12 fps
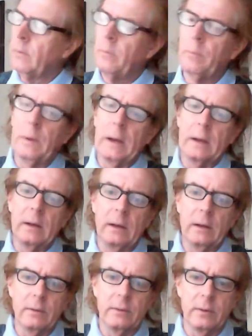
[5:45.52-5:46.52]

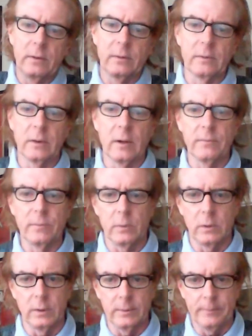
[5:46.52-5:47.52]
beckoning to his loved
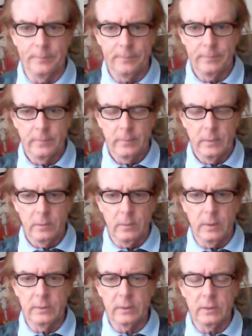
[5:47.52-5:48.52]
one,
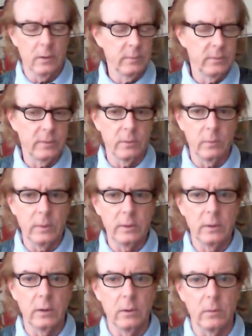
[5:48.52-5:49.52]
right, to come to the
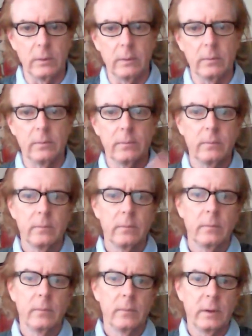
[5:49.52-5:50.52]
window and
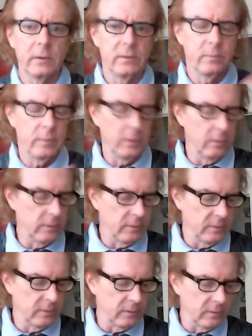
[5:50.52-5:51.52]

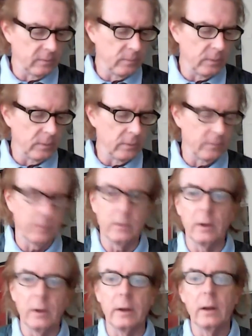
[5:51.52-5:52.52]
experience this beautiful
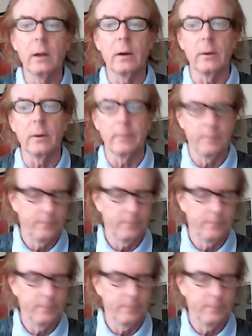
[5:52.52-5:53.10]
night air.